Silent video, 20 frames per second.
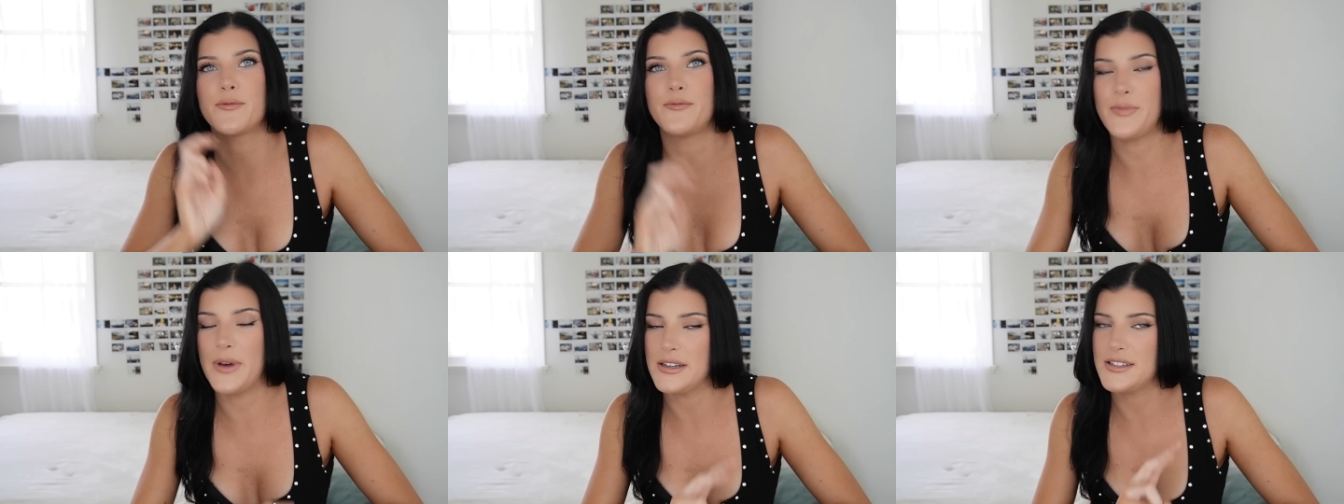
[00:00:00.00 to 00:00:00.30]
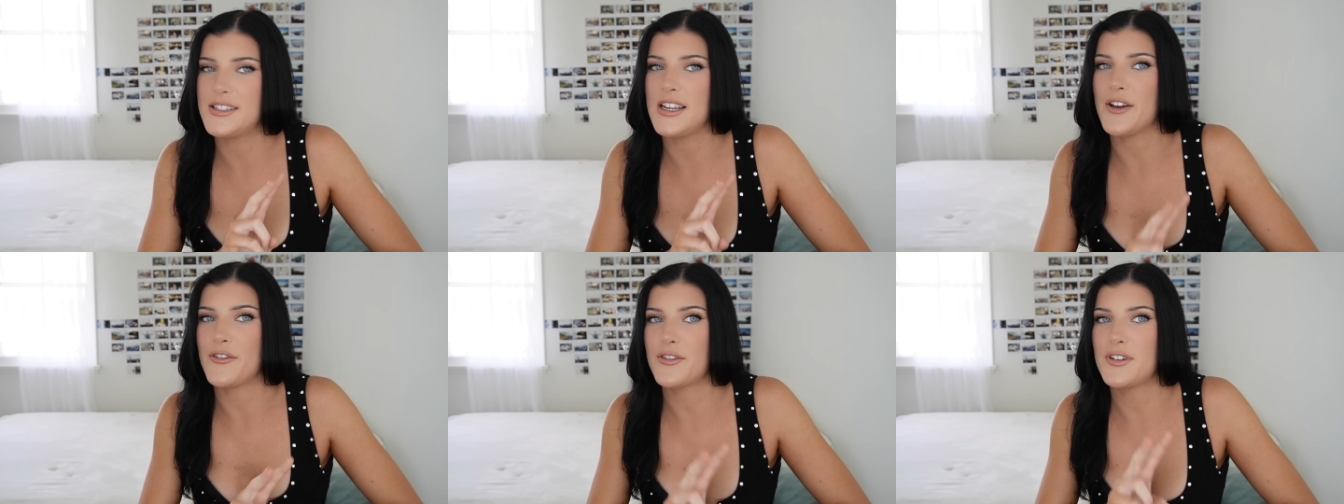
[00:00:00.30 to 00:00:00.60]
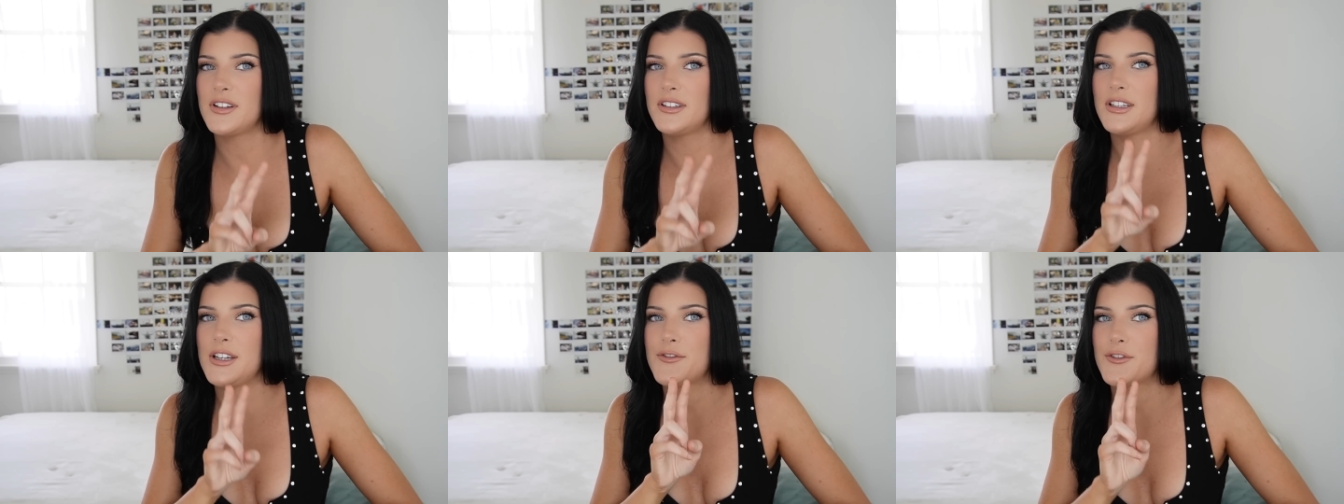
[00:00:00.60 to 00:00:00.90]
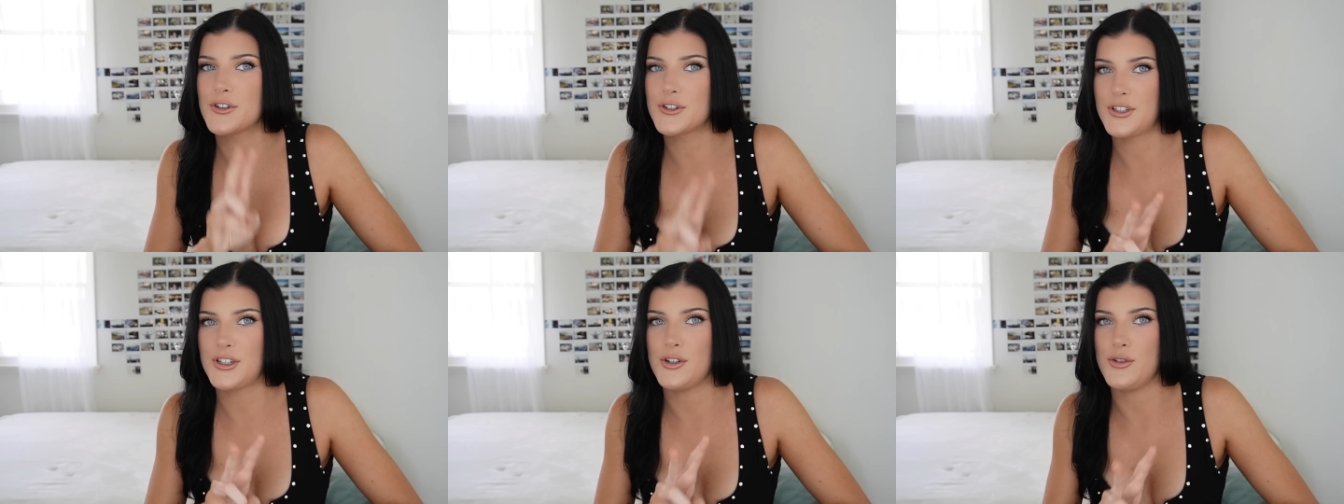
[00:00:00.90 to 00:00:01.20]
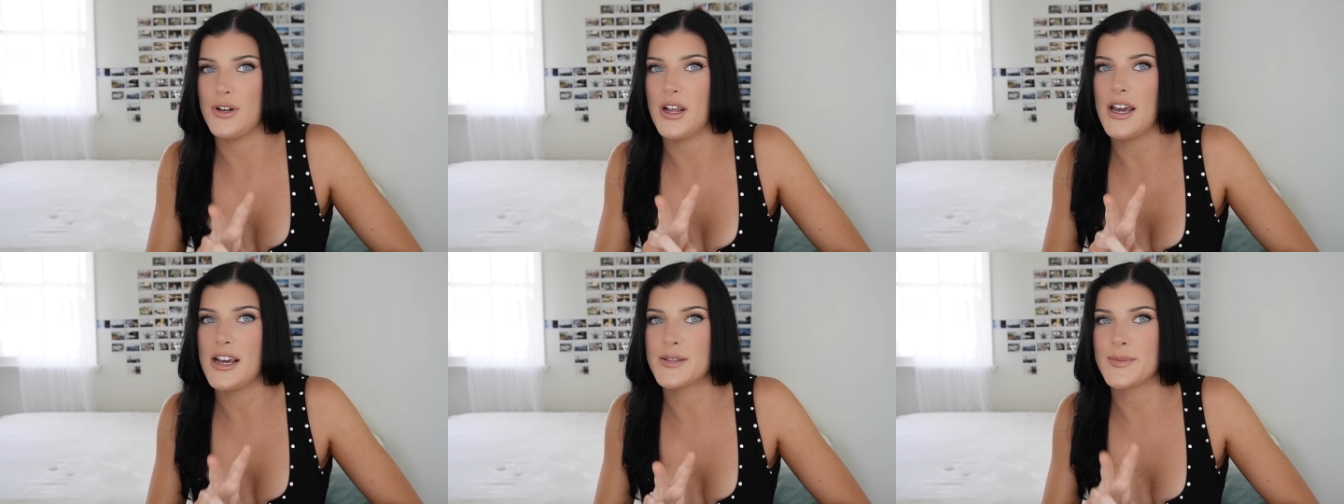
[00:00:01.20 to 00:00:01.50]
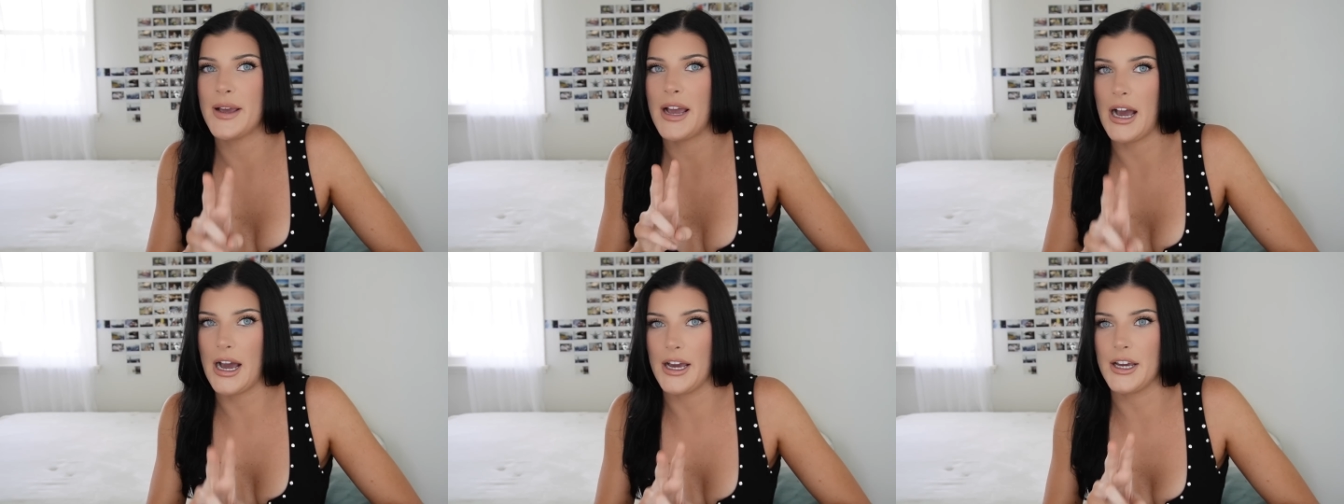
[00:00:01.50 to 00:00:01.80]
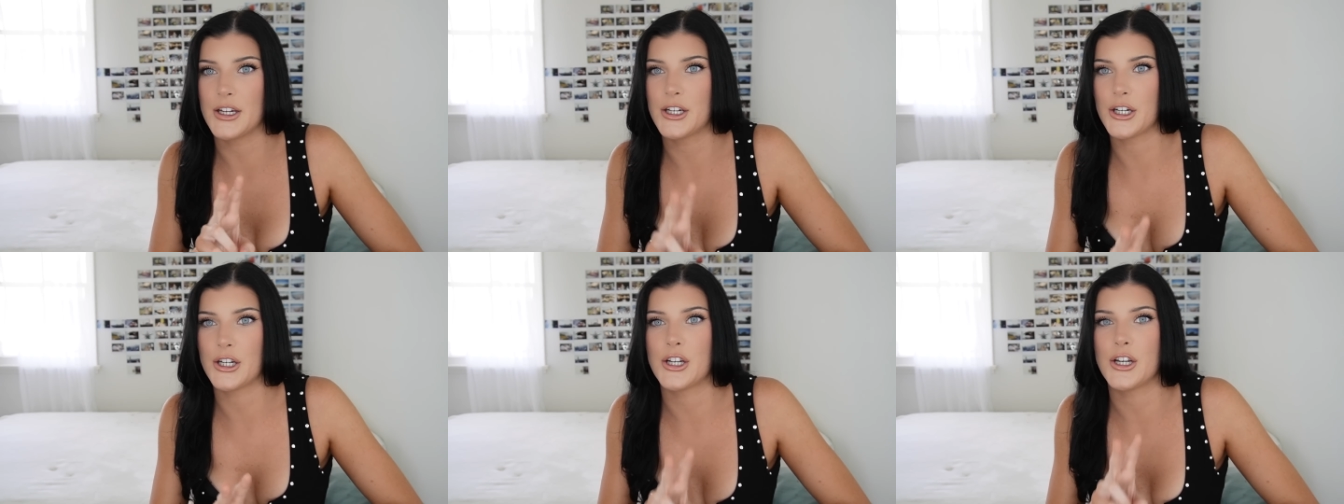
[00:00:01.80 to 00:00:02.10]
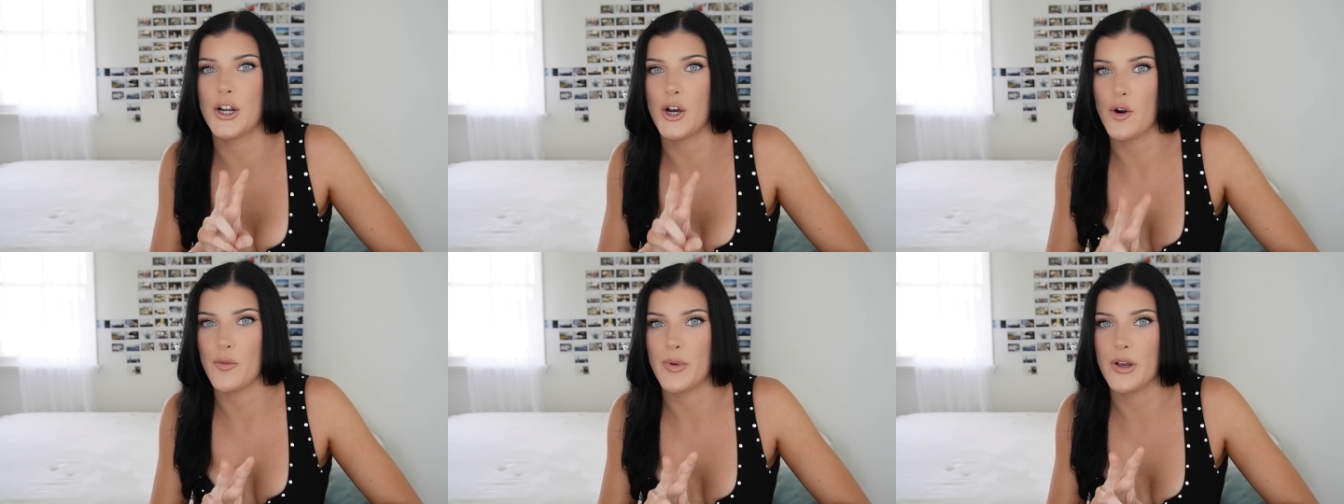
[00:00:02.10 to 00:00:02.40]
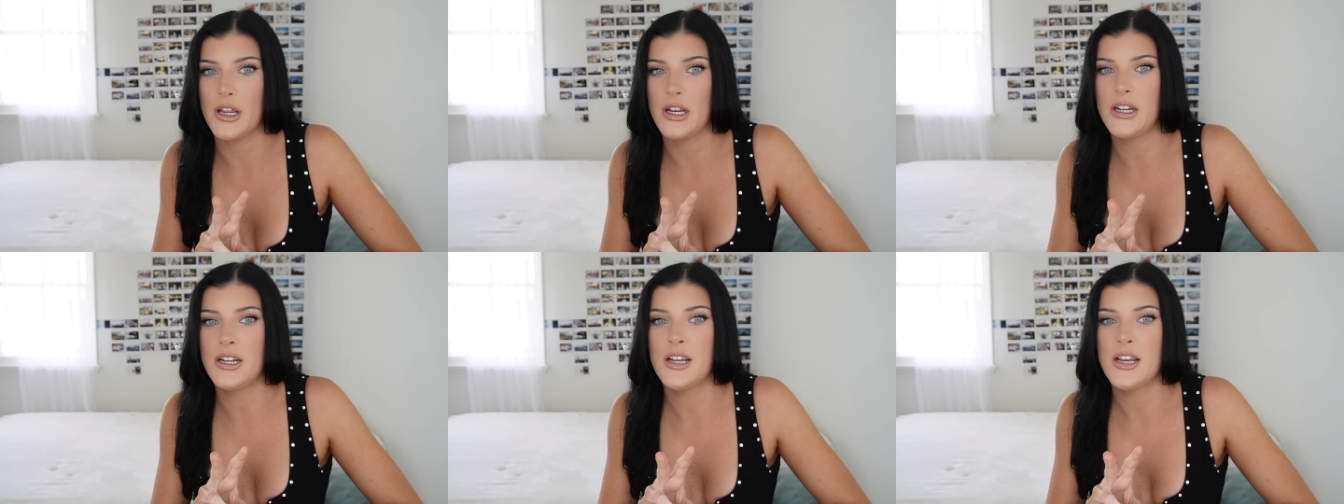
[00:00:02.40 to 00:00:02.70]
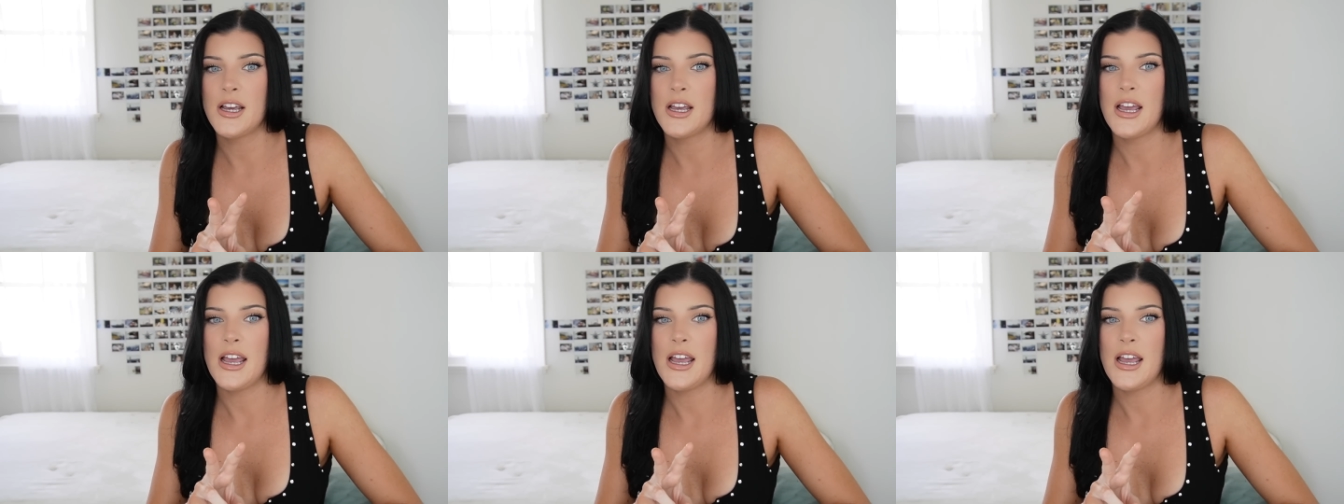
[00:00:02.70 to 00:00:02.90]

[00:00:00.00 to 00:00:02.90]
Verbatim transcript: but definitely for two days my eye couldn't open